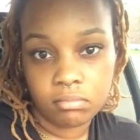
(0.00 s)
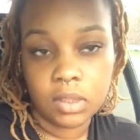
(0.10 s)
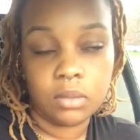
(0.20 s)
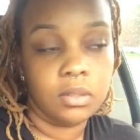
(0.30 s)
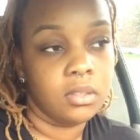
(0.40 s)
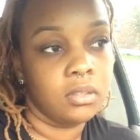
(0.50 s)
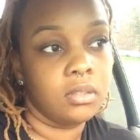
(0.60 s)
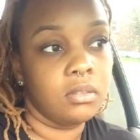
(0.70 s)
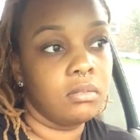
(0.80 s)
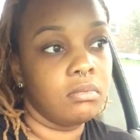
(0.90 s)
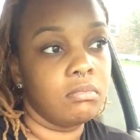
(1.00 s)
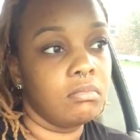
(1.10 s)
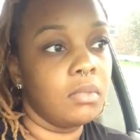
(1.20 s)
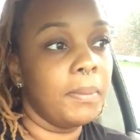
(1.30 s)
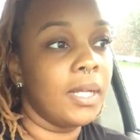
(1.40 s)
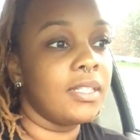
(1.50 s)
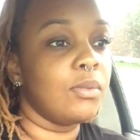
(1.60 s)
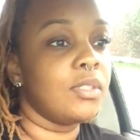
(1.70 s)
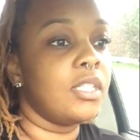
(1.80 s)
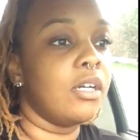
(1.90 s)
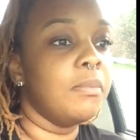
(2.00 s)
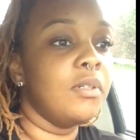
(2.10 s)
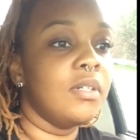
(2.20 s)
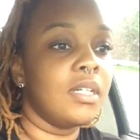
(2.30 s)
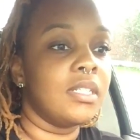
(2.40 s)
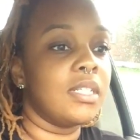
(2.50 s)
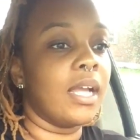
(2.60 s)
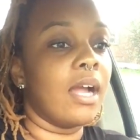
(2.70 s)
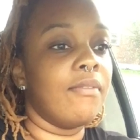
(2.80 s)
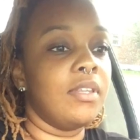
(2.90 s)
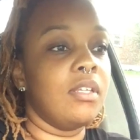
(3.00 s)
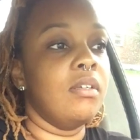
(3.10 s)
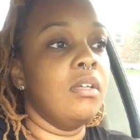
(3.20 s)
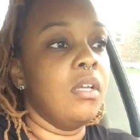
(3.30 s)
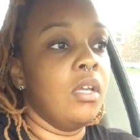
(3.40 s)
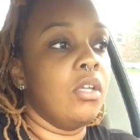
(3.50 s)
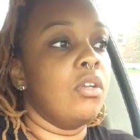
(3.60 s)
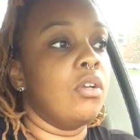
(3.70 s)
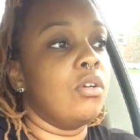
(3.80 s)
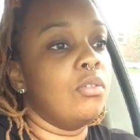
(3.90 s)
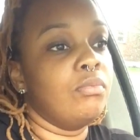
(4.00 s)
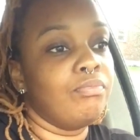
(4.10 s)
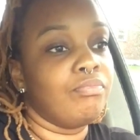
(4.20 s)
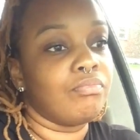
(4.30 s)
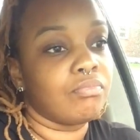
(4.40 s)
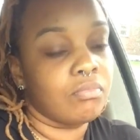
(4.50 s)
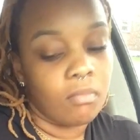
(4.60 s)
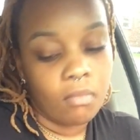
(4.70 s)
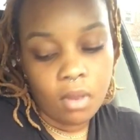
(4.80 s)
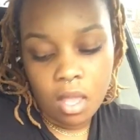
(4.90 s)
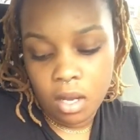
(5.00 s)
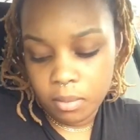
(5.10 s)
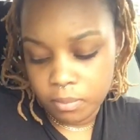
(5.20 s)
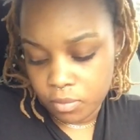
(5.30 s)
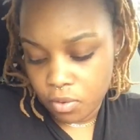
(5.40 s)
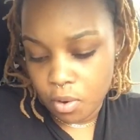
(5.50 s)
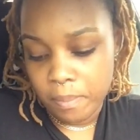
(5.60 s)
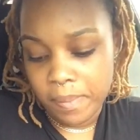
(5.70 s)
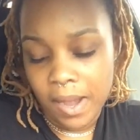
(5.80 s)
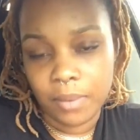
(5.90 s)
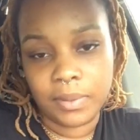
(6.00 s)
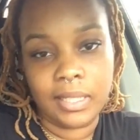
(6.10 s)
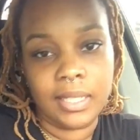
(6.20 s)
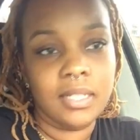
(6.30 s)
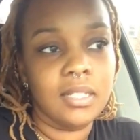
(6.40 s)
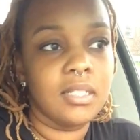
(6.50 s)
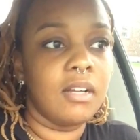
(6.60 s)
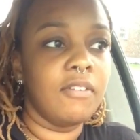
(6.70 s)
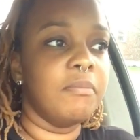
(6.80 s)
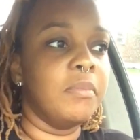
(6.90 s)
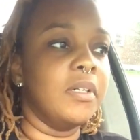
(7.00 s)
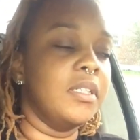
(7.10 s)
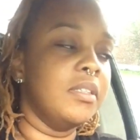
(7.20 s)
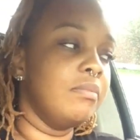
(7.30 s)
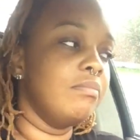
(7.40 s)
It was, I'm not gonna say it was terrible, because, like, I really, you know, grow a bond with the kids and stuff, but